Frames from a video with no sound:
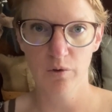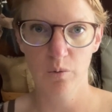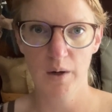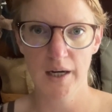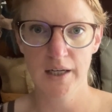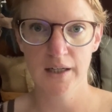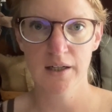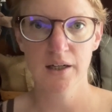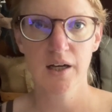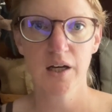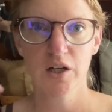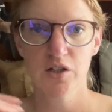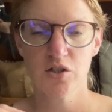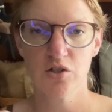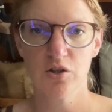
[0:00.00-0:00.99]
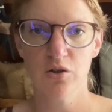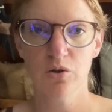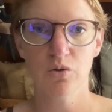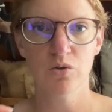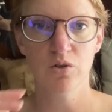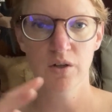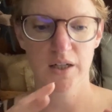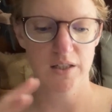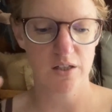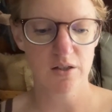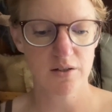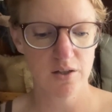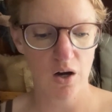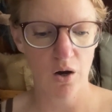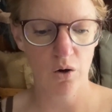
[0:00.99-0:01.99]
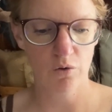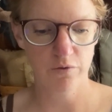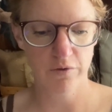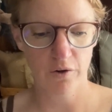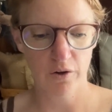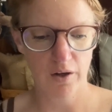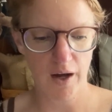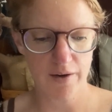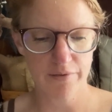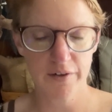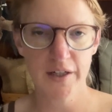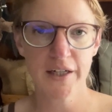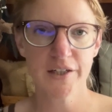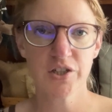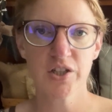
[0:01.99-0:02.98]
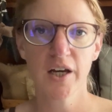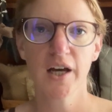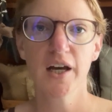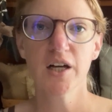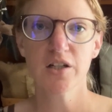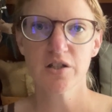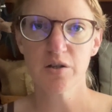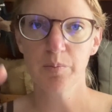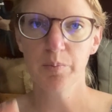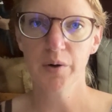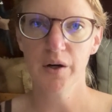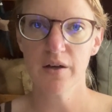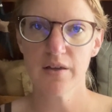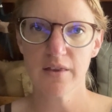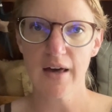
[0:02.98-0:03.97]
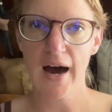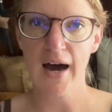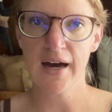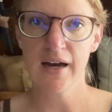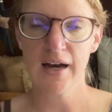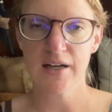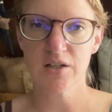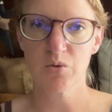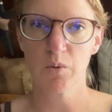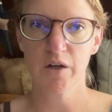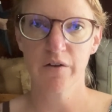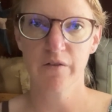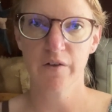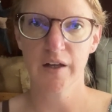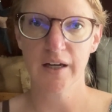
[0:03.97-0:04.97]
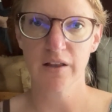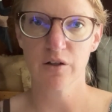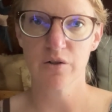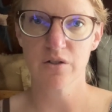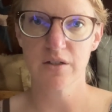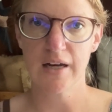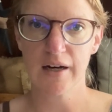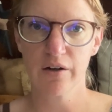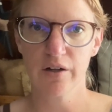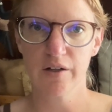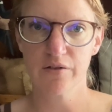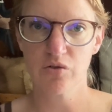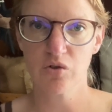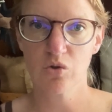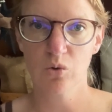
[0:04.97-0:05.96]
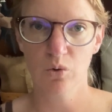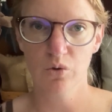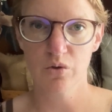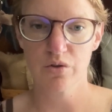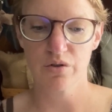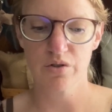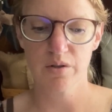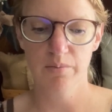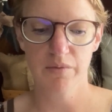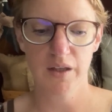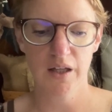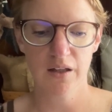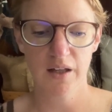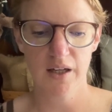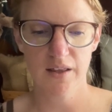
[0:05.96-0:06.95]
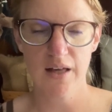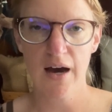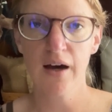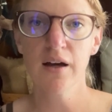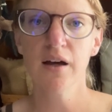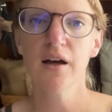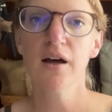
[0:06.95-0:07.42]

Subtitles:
one because it's so full coverage, to put that as one of like those decorative stools or something like that.